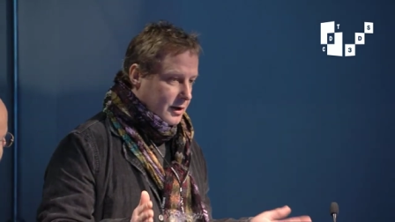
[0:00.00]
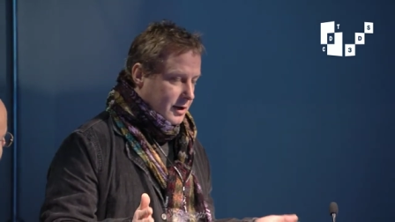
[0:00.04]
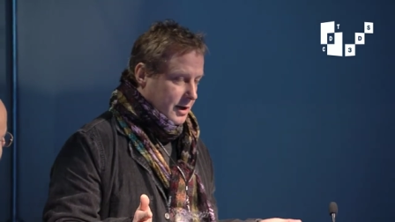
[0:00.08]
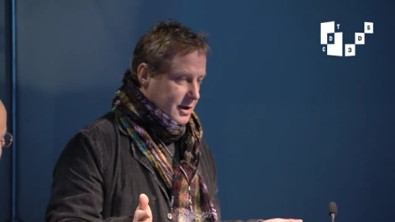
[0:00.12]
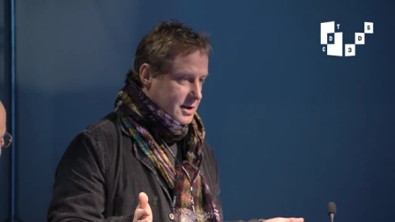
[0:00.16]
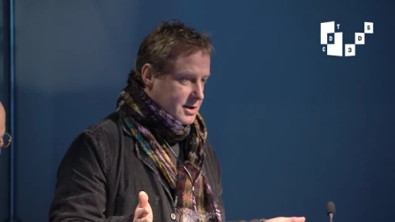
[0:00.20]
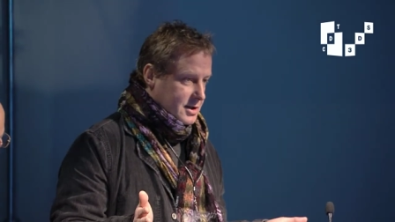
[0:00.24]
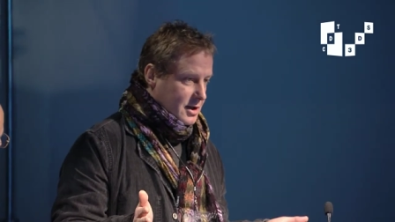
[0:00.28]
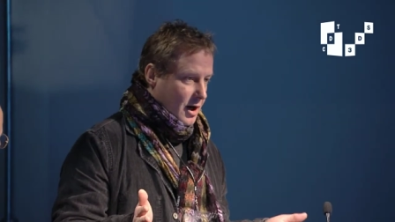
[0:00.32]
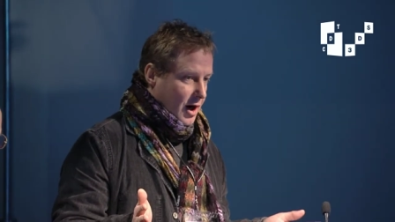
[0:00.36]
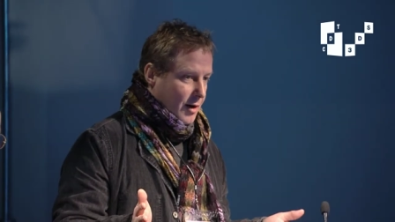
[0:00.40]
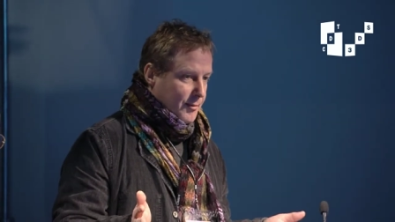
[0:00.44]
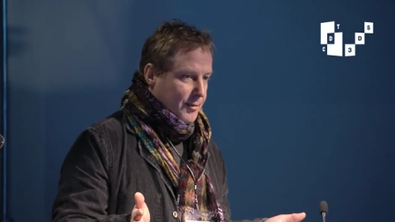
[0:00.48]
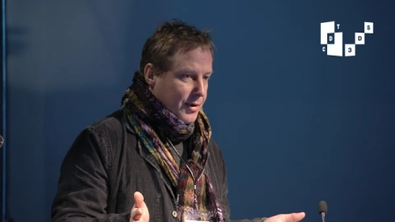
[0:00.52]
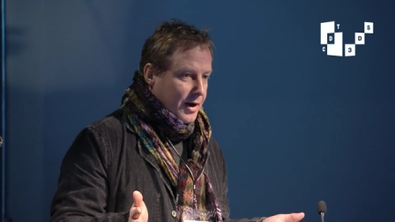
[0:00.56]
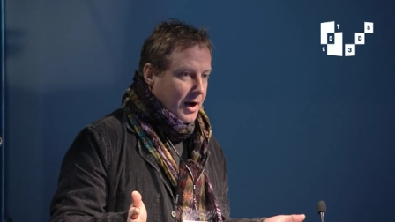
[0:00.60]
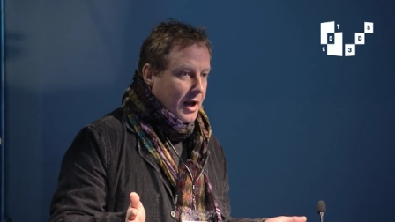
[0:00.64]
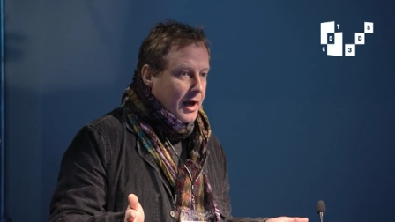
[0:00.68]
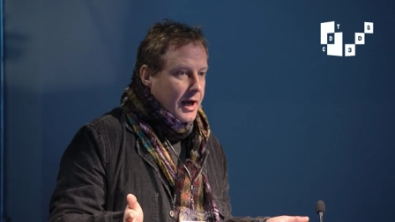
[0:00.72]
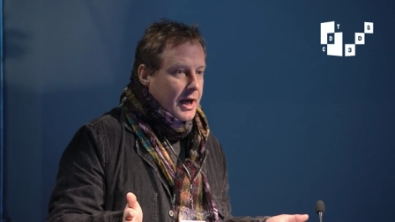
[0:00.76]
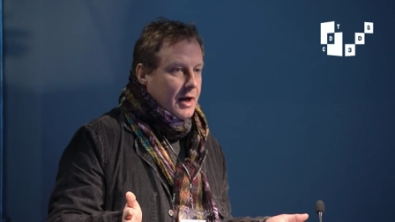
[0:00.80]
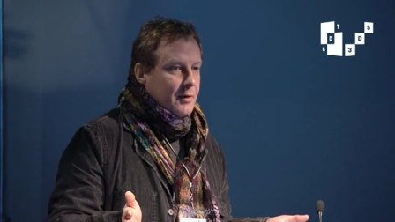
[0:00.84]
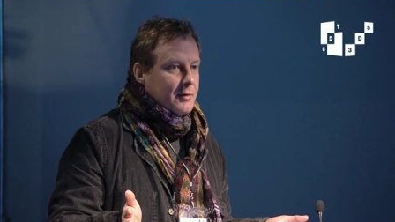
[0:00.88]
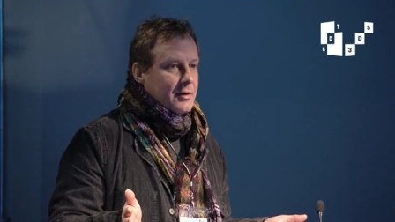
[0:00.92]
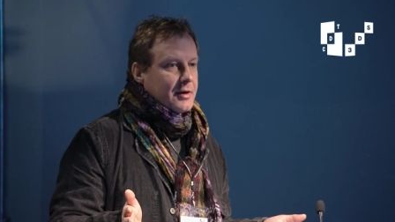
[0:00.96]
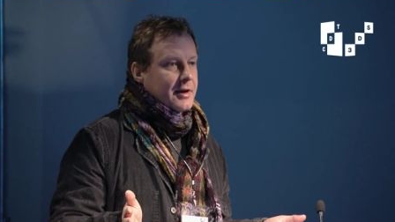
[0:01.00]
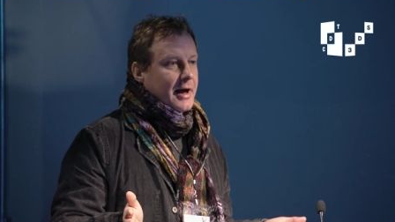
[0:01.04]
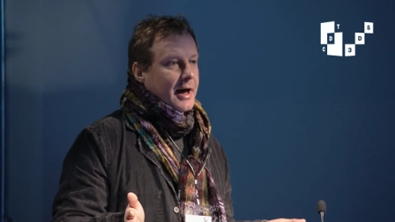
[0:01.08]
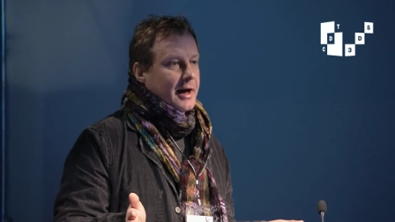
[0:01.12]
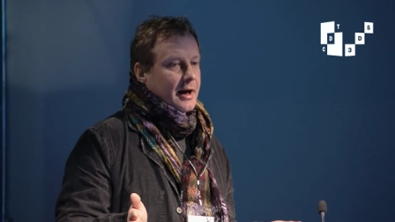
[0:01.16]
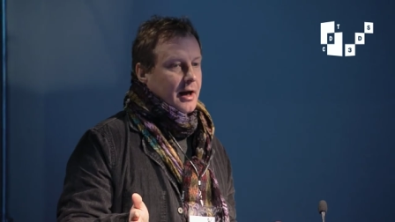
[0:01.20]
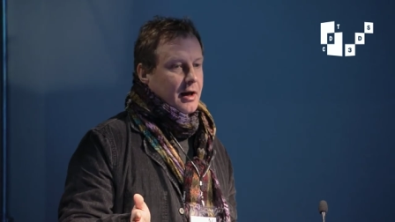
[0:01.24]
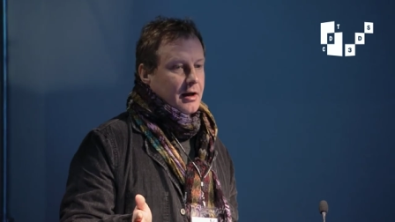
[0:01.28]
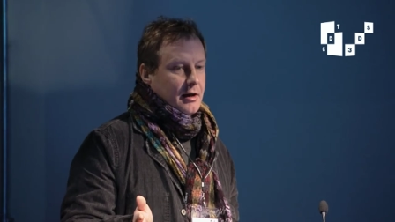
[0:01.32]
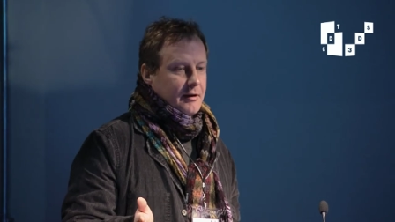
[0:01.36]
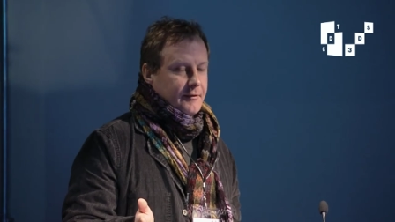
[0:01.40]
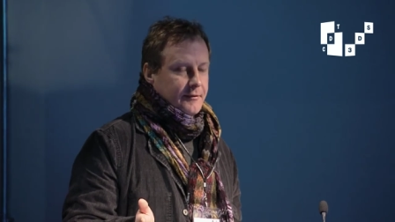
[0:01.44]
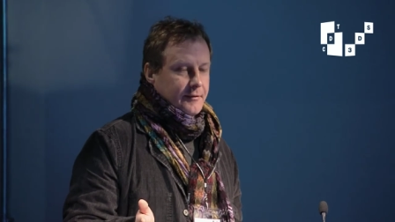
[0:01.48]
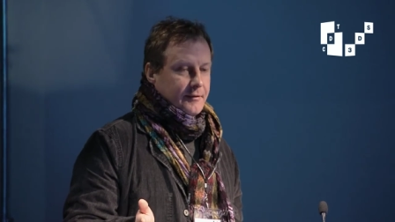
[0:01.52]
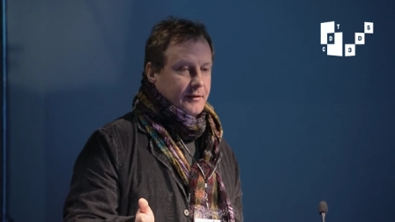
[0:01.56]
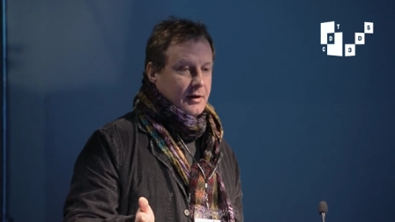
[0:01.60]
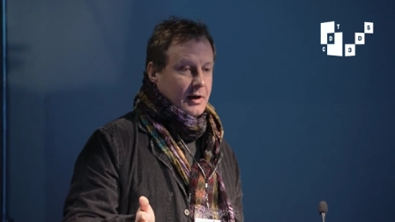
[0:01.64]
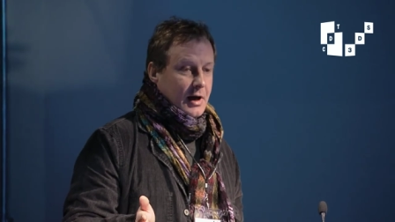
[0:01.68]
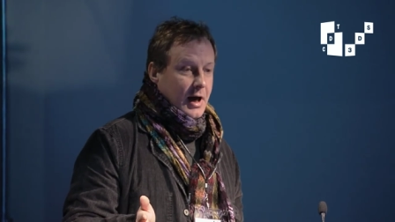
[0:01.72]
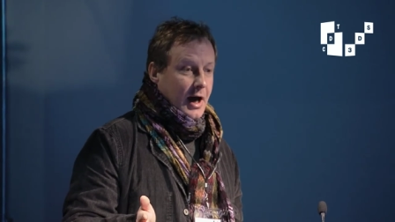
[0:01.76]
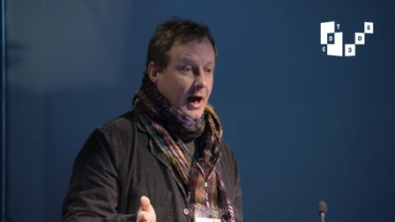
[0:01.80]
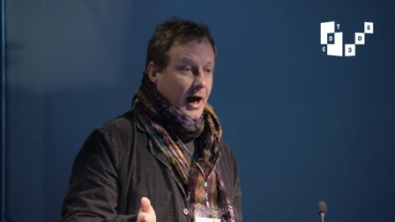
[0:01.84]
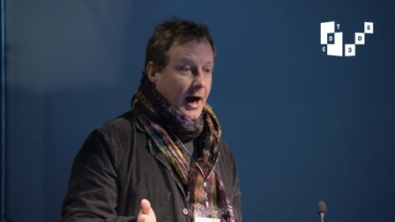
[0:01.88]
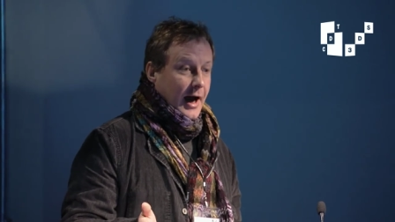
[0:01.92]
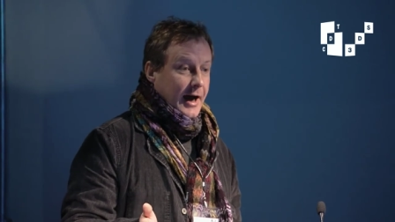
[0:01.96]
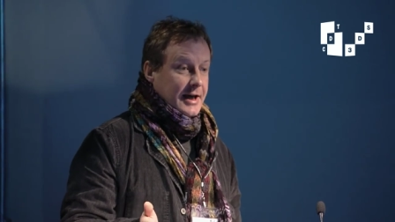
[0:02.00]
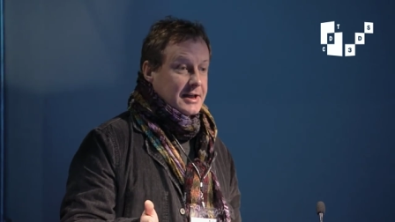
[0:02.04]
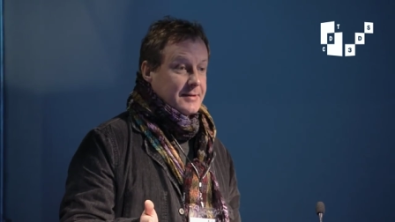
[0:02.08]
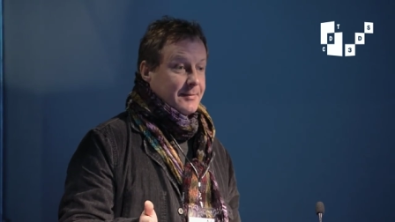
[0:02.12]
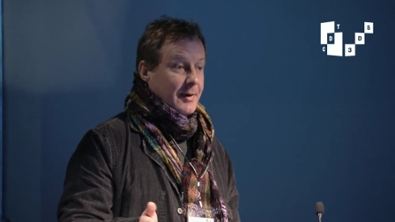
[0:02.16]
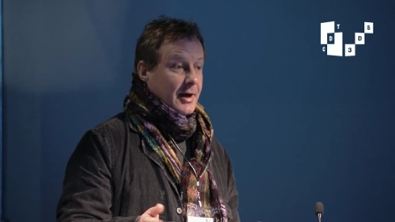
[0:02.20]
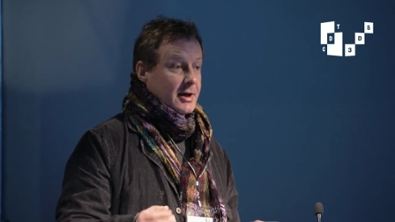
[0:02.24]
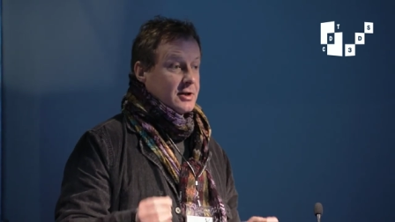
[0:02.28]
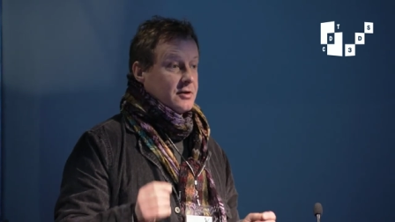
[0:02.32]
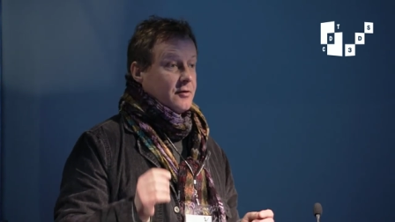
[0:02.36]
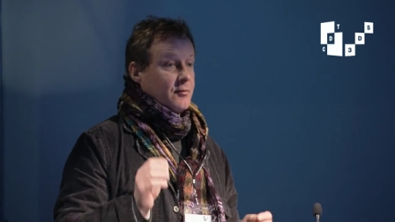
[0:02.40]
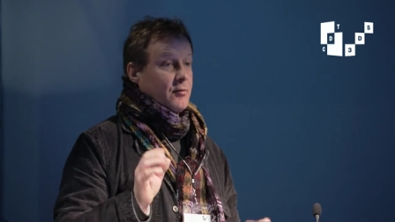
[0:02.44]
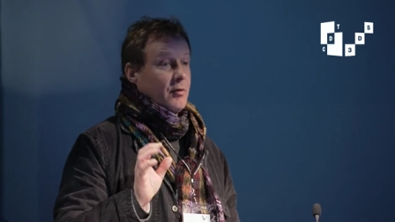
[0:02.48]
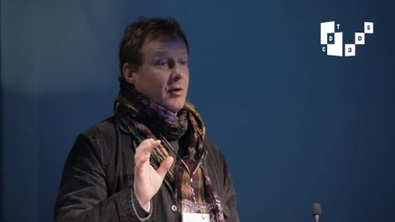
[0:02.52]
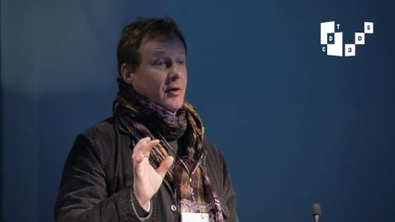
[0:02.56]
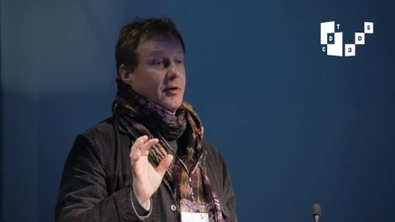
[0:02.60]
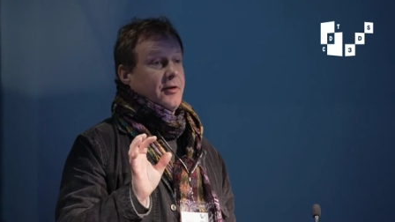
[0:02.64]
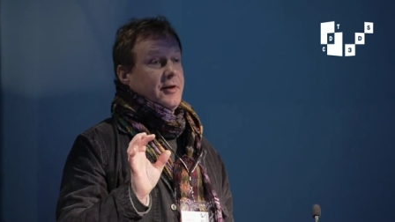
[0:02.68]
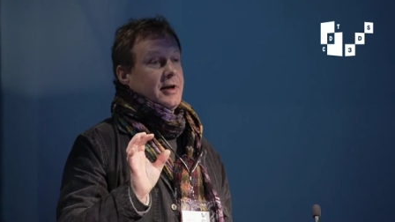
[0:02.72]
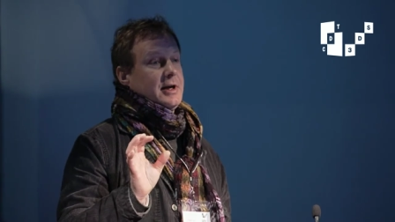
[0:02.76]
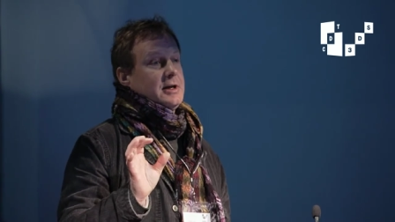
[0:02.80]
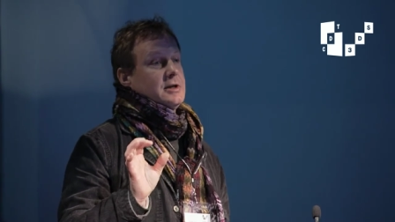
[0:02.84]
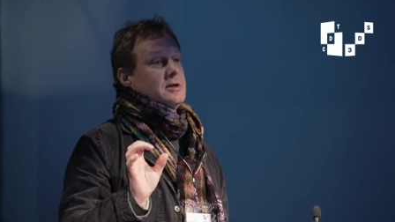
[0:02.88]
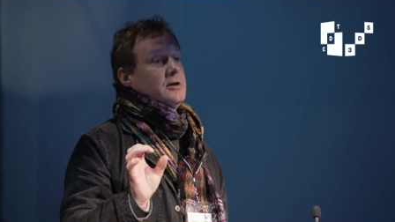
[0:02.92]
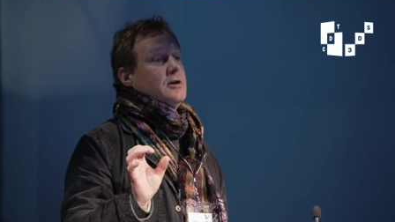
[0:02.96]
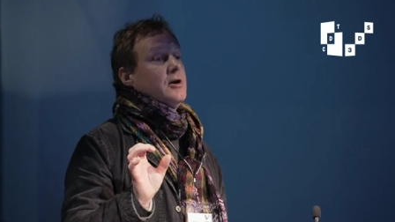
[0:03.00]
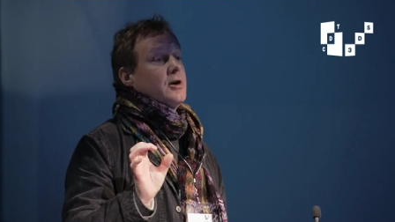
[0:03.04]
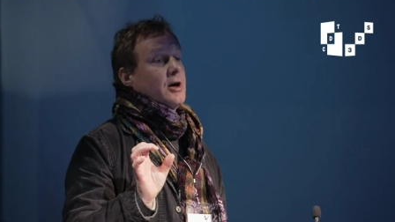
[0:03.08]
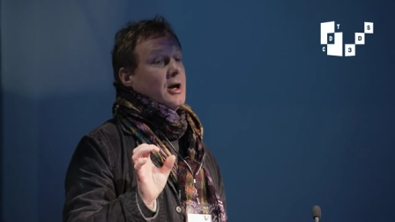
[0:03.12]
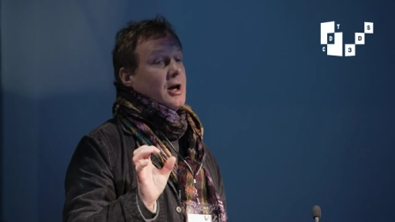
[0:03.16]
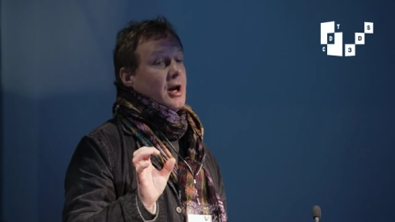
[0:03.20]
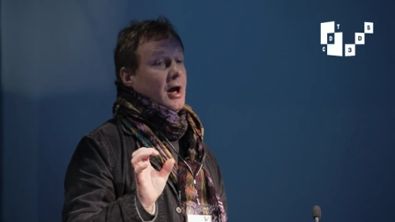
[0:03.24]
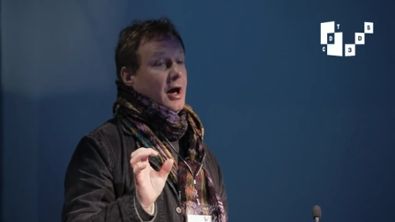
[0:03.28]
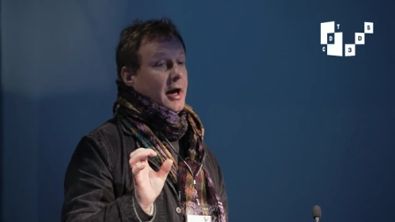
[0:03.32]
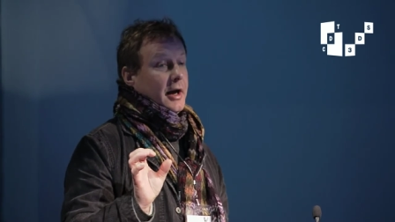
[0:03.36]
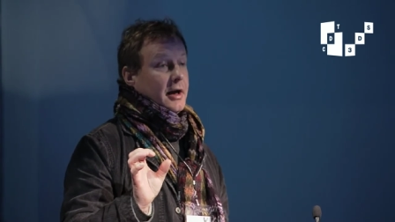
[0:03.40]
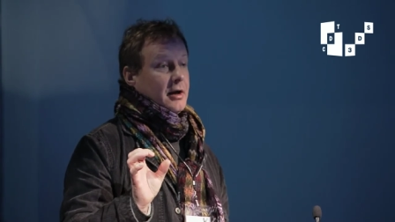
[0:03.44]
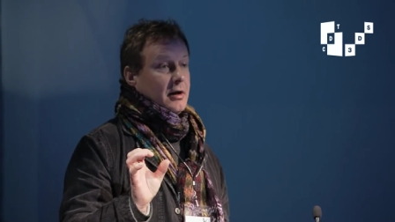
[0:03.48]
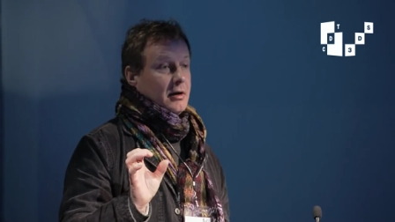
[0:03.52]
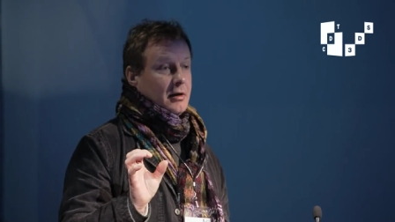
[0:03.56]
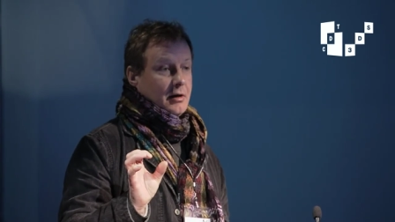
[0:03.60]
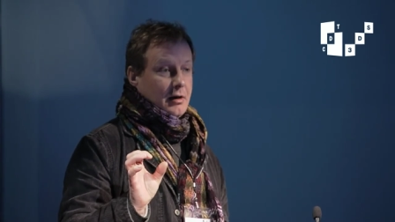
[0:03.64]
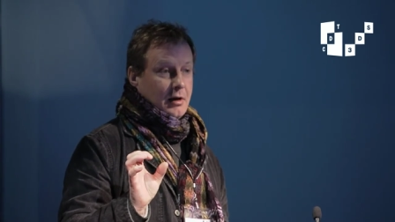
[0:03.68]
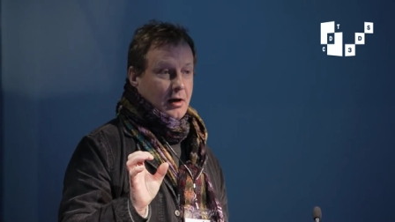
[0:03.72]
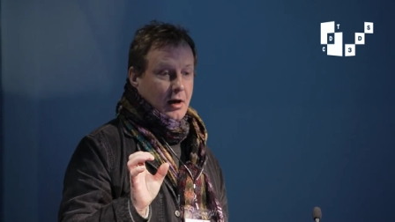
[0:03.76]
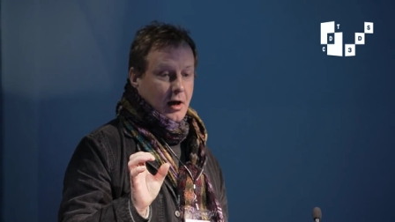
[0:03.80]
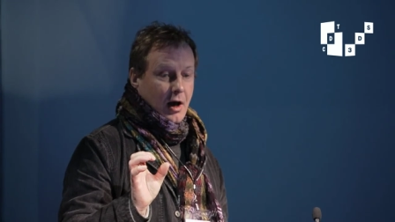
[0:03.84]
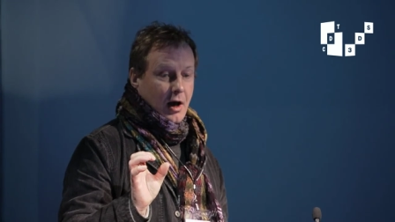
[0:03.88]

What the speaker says: you can start playing with that kind of aspect of what things look like.